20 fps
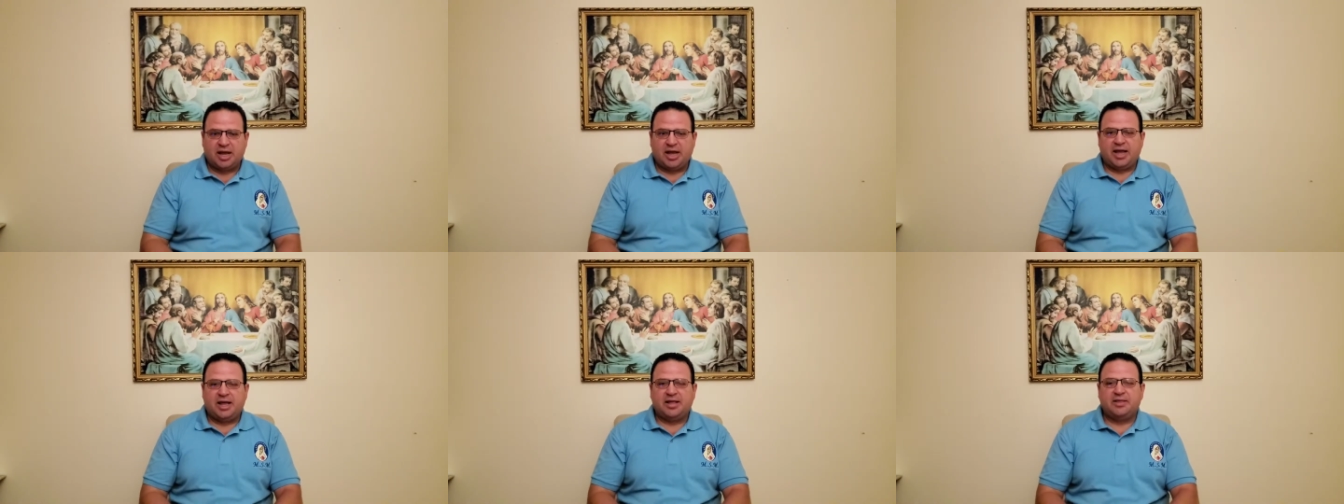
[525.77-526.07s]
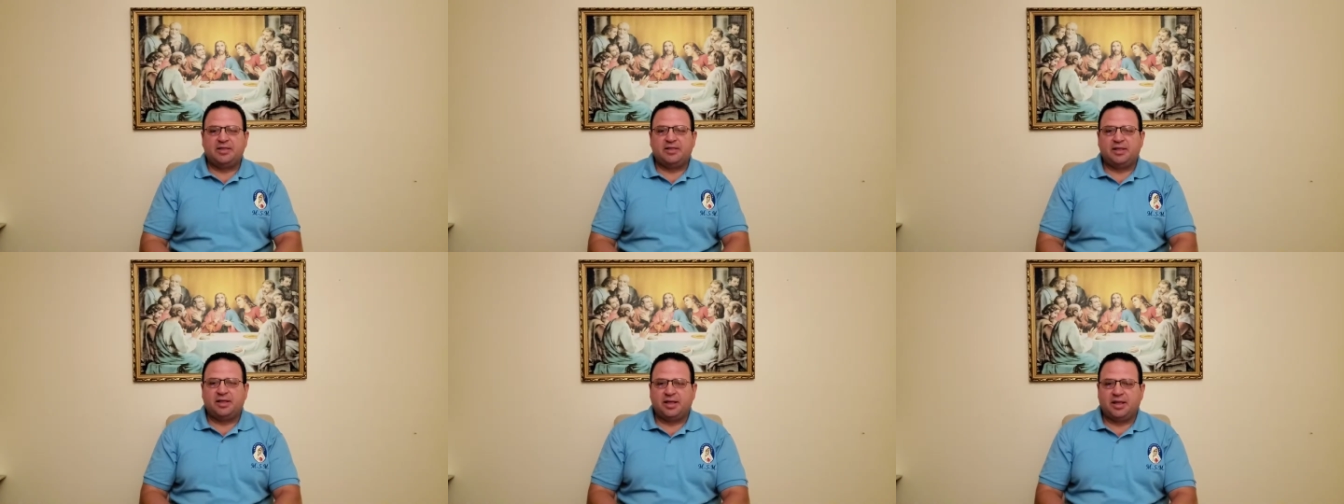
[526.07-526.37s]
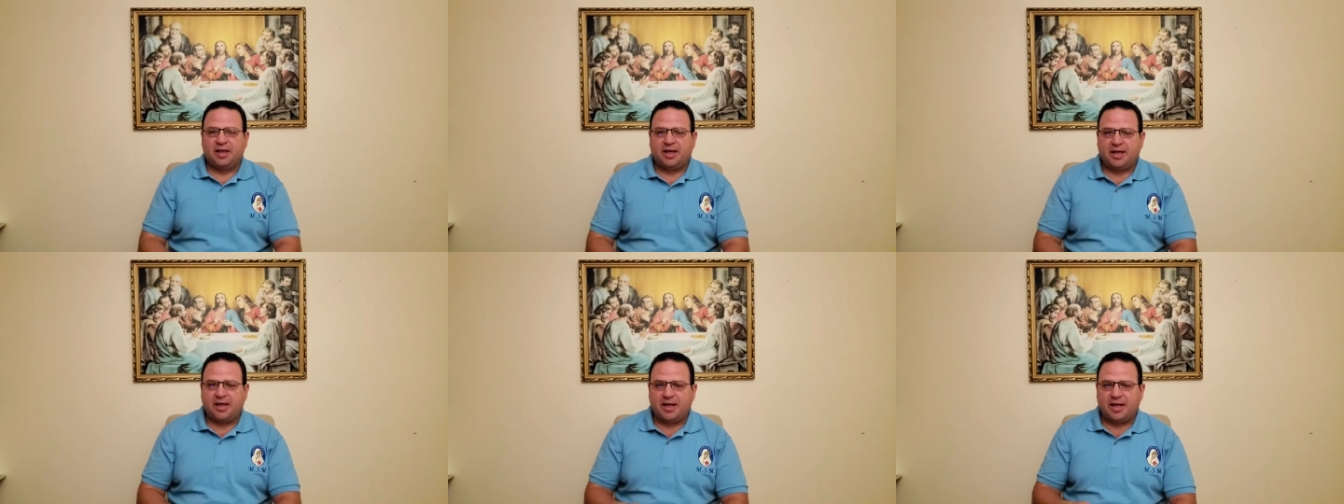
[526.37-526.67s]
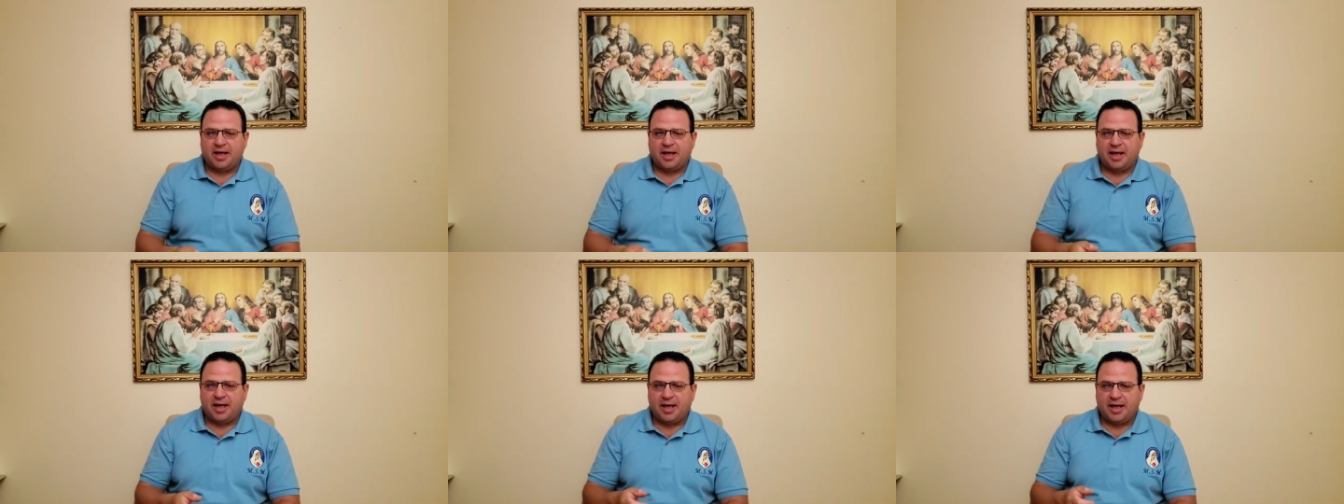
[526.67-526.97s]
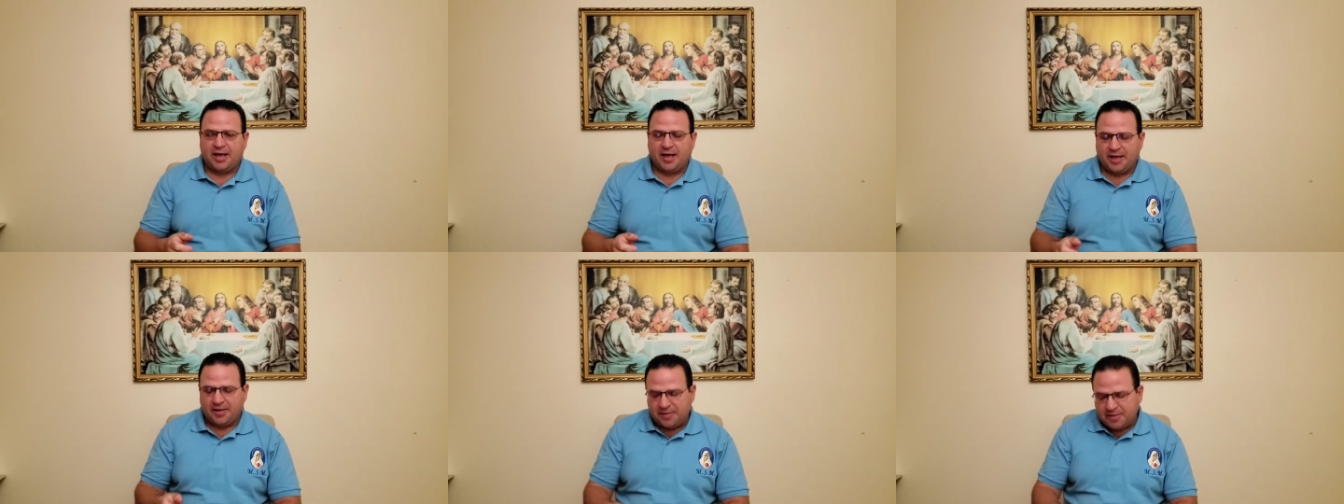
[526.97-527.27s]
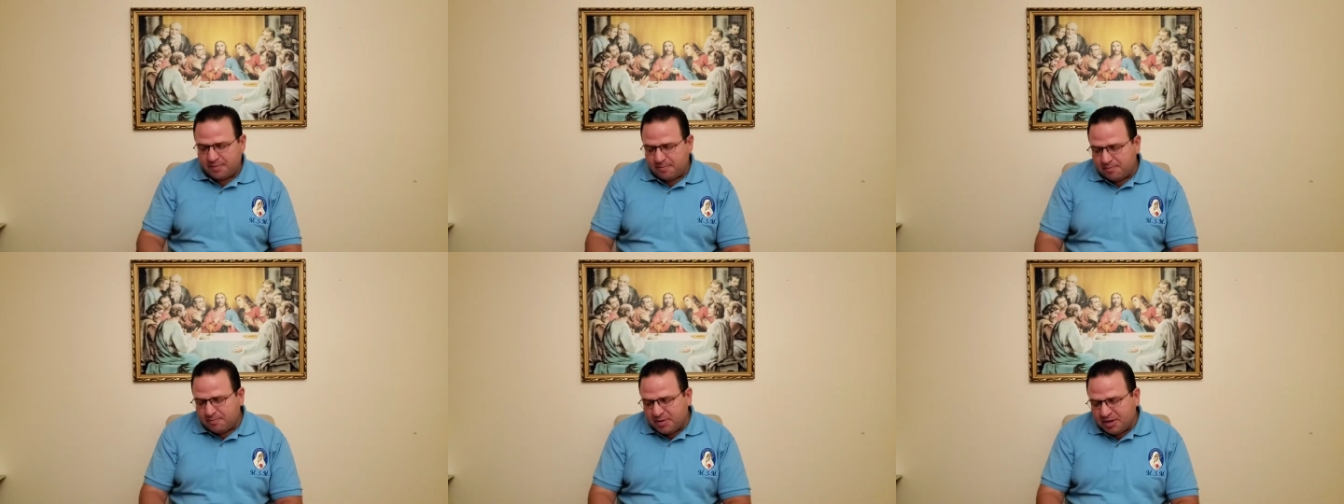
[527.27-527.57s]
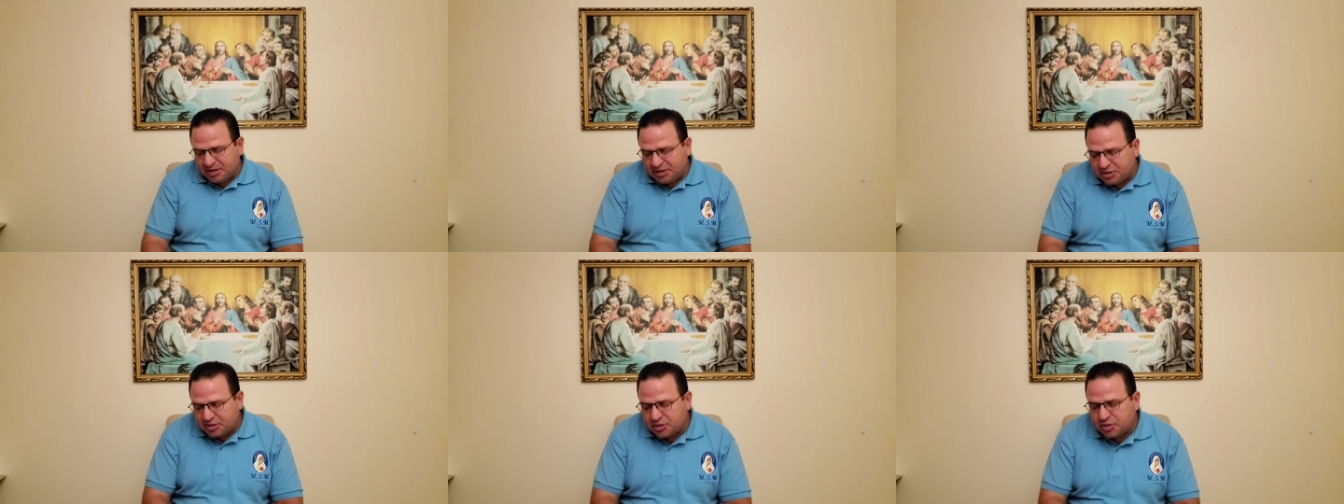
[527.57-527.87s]
And the
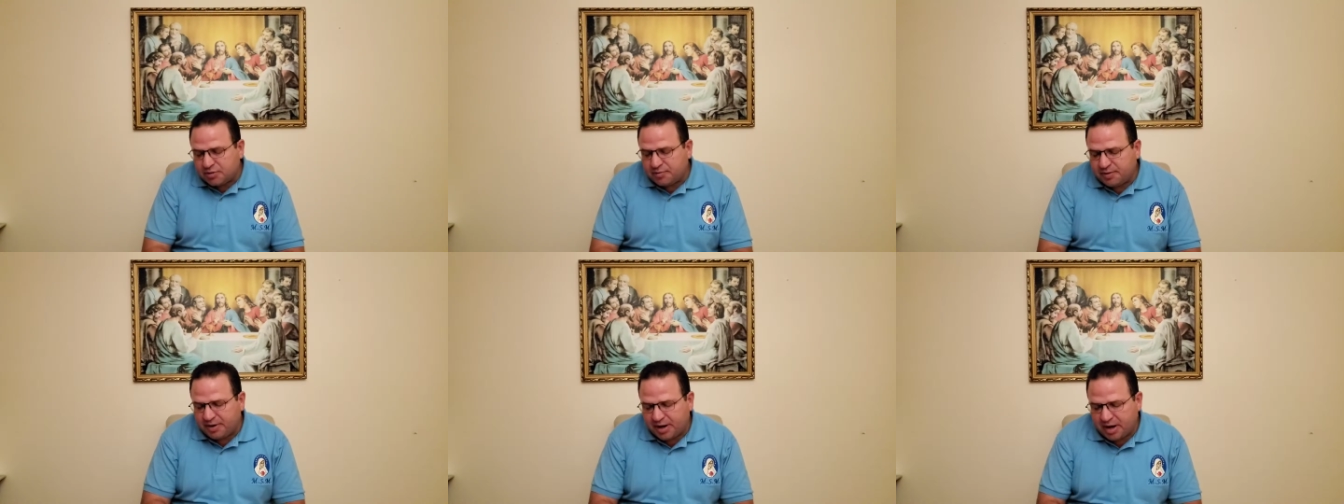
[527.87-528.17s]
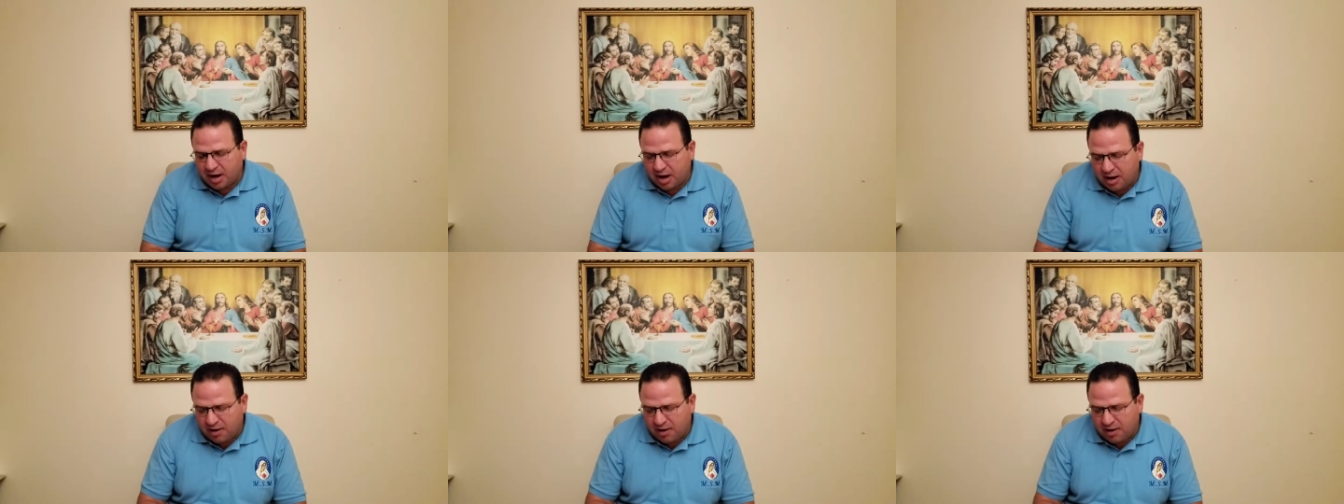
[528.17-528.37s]
mystery